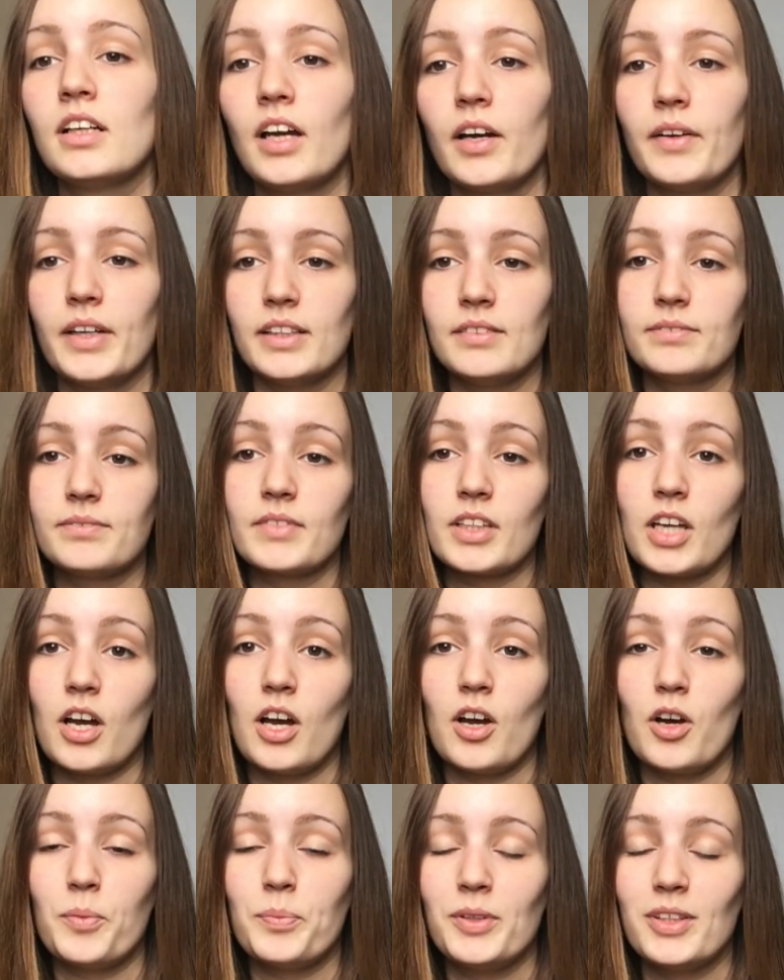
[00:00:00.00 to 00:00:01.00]
alright
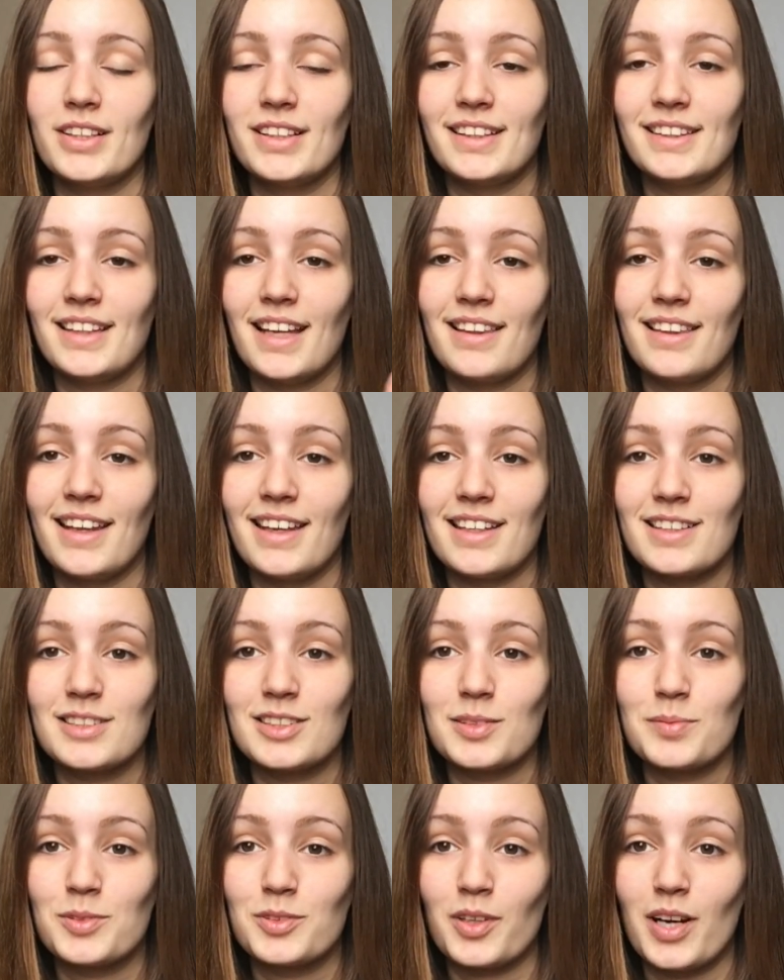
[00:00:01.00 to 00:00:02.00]
I hope you click that like and
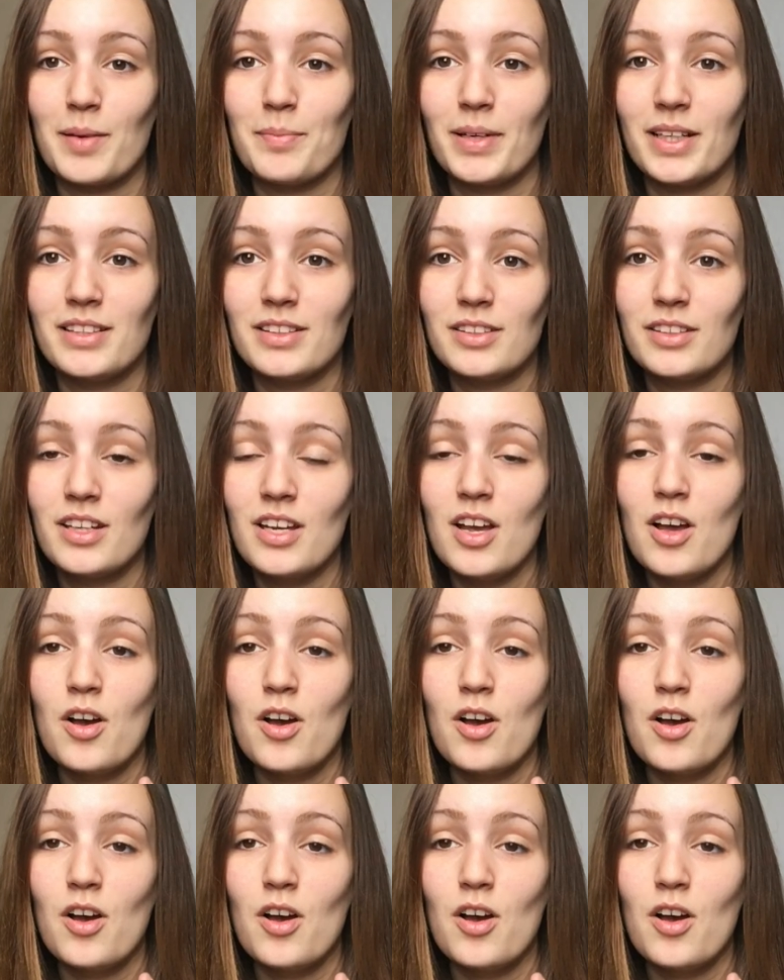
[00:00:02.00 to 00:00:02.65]
subscribe button